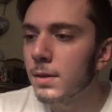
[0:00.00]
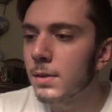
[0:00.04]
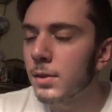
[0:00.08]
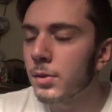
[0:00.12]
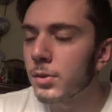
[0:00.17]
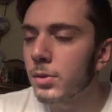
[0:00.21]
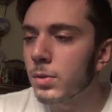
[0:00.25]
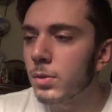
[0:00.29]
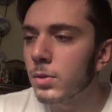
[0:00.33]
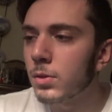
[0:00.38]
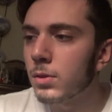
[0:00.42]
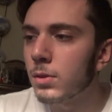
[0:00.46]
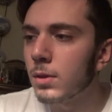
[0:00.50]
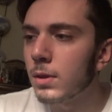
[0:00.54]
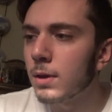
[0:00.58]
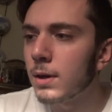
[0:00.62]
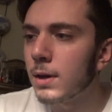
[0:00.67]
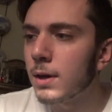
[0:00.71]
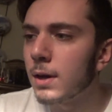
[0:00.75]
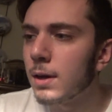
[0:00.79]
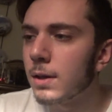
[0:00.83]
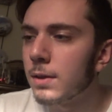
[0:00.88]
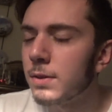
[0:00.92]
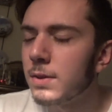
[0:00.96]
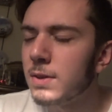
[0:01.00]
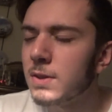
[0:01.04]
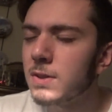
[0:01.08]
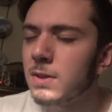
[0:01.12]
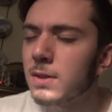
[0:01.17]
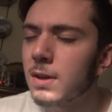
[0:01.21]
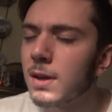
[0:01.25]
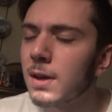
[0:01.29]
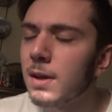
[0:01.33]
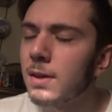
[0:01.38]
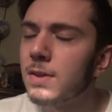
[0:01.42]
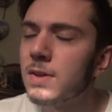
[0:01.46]
the, the, uh, this
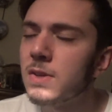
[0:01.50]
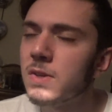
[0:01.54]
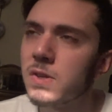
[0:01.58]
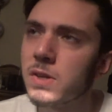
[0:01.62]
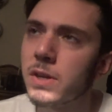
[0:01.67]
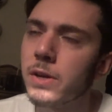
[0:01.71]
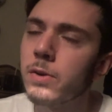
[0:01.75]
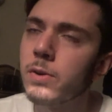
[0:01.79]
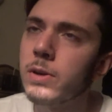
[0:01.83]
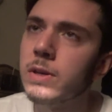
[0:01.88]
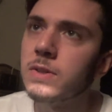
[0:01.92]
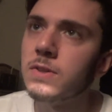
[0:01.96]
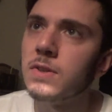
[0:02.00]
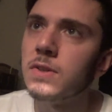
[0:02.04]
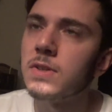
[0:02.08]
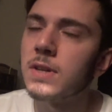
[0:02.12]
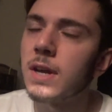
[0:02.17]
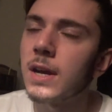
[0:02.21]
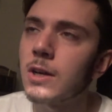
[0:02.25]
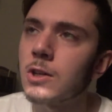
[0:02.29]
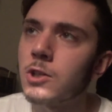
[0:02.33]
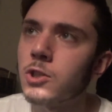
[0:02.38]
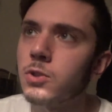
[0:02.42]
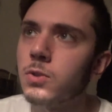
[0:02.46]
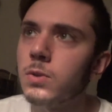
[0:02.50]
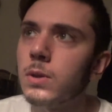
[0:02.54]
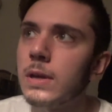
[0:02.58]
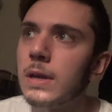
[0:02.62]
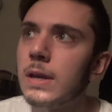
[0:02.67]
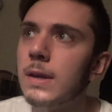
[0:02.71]
uh, this series has actually